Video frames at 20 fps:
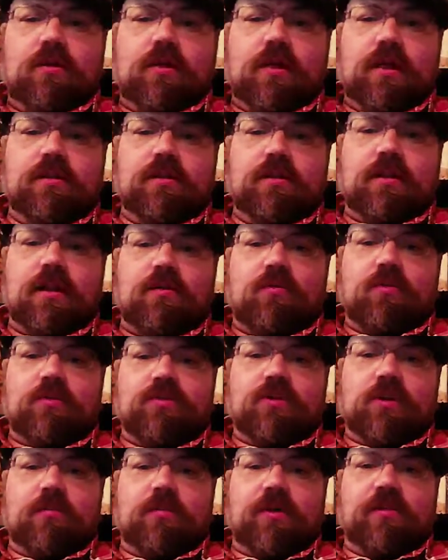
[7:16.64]
And then I
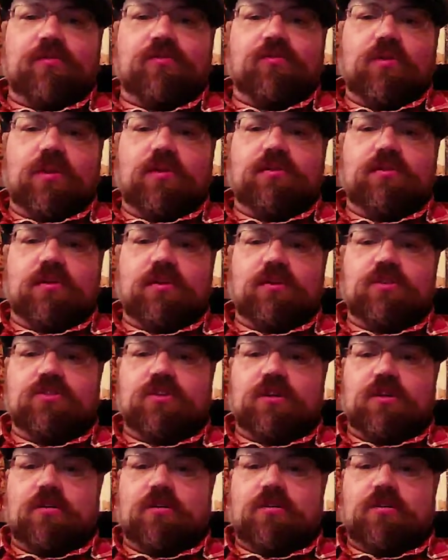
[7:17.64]
want to talk about three things
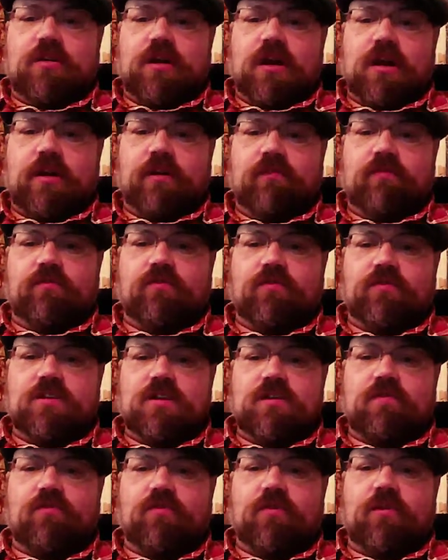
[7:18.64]
that are kind of
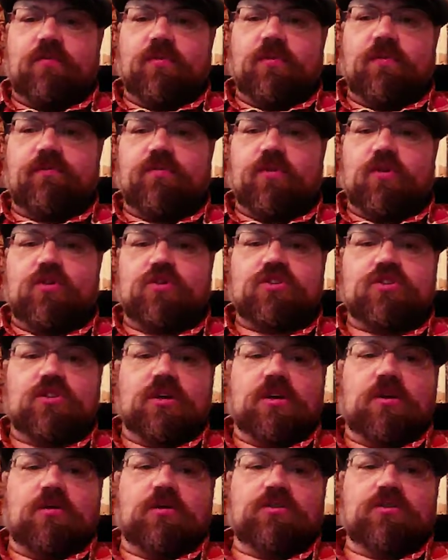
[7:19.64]
different. The first
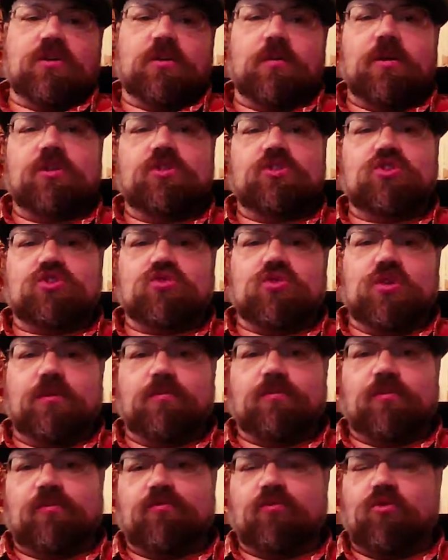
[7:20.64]
thing I want to talk about is
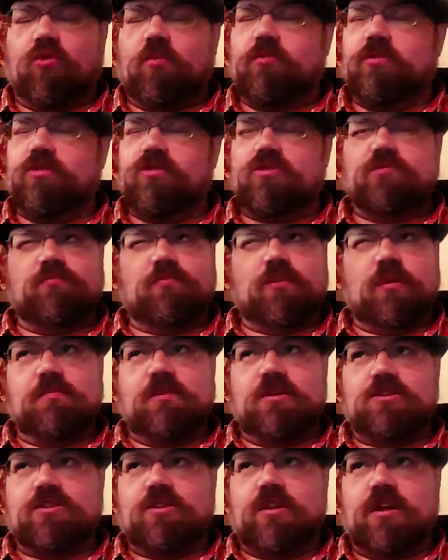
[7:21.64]
street performance. I
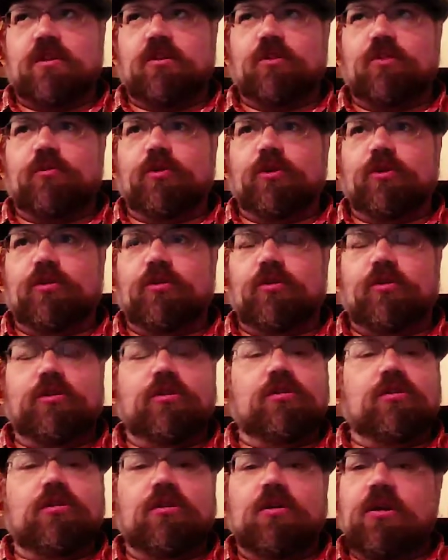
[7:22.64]
mentioned that a little bit
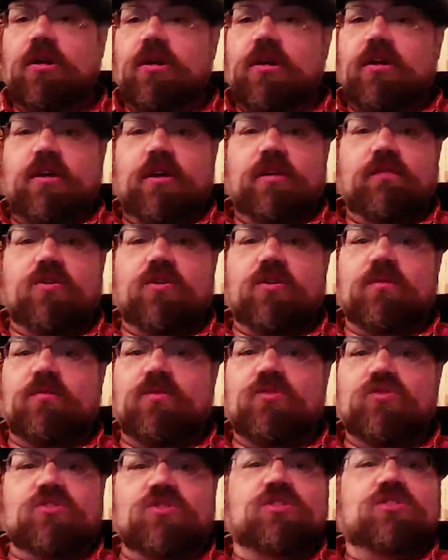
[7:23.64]
earlier. If you're a
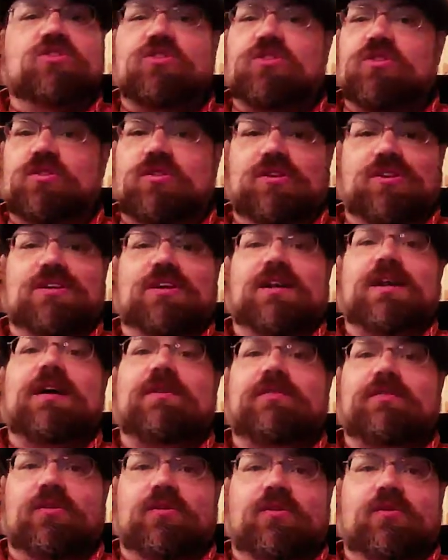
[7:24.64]
musician, get
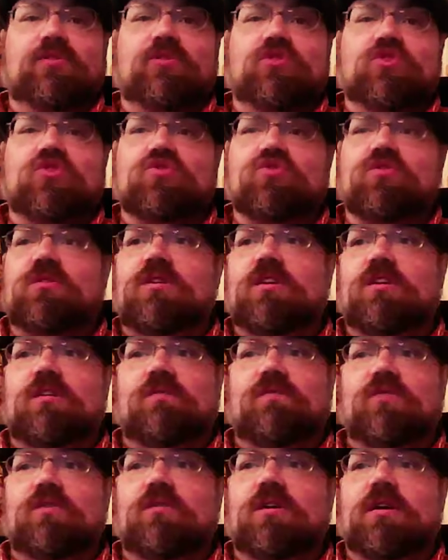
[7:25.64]
out there on the street.
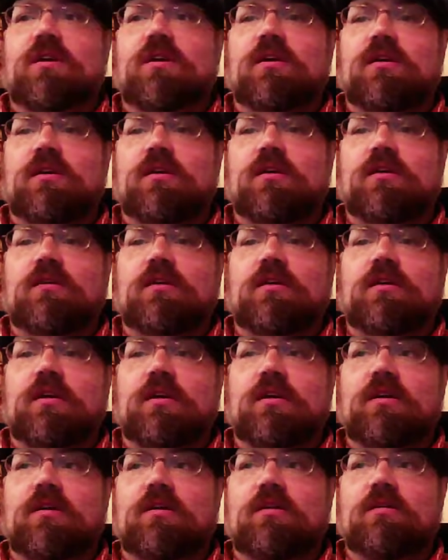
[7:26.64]
If you got to get
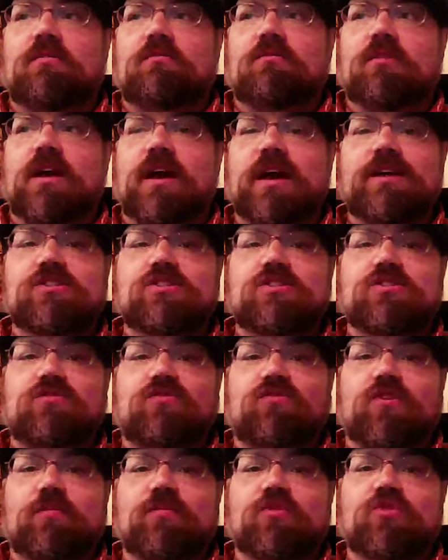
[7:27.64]
a license
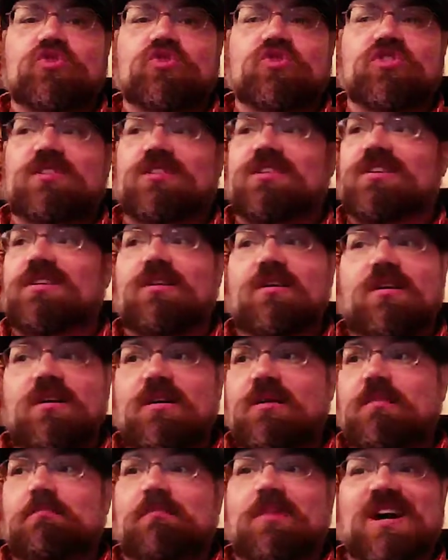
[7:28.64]
from your city,
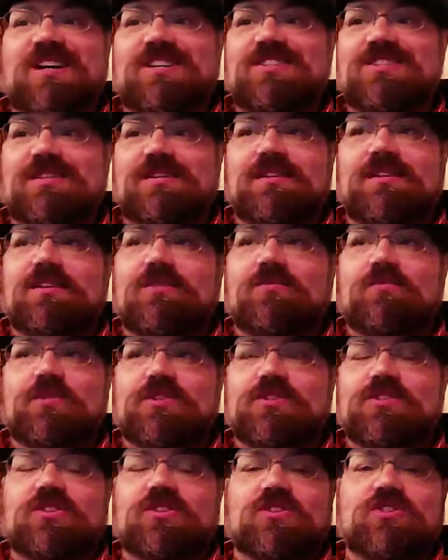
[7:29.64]
my city in
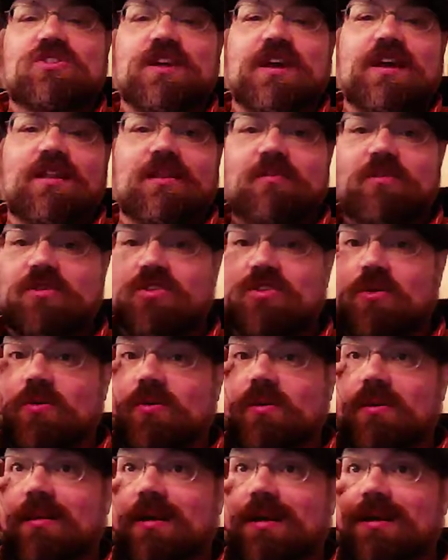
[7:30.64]
Winston-Salem, it's
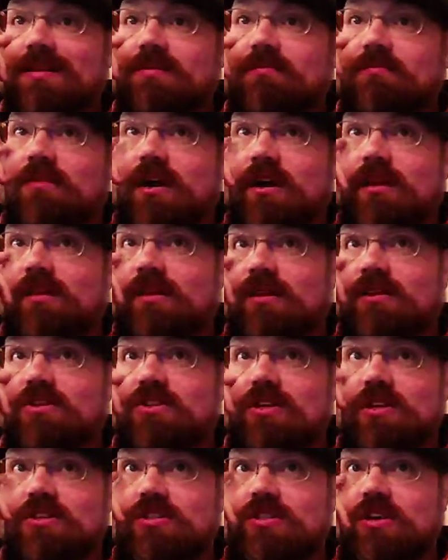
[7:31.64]
only like, I think it's
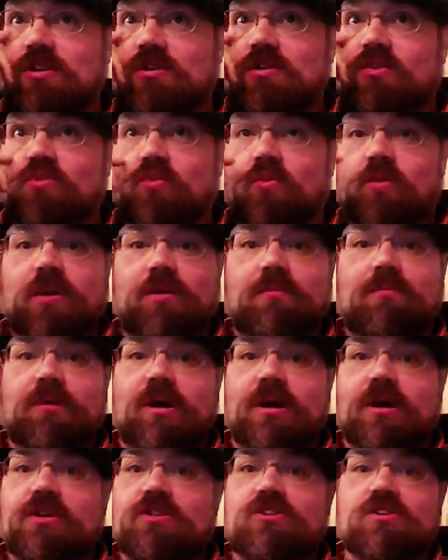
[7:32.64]
like 10 or 20
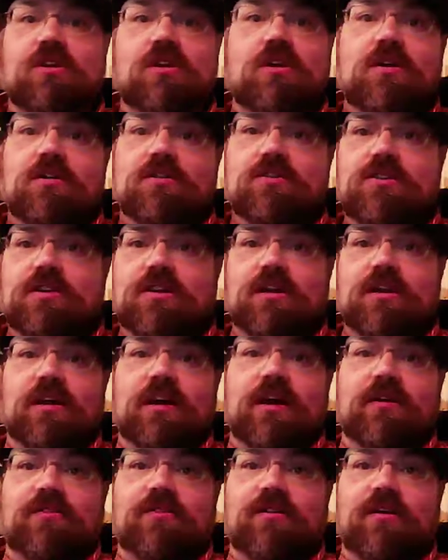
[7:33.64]
bucks to get
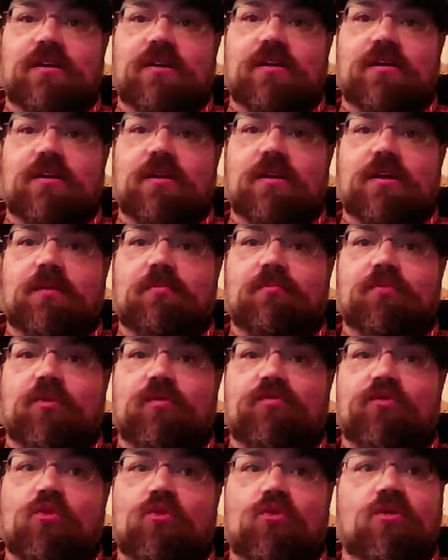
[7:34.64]
out there and
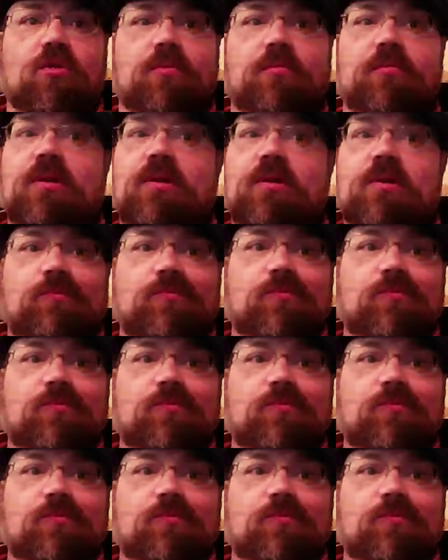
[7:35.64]
perform.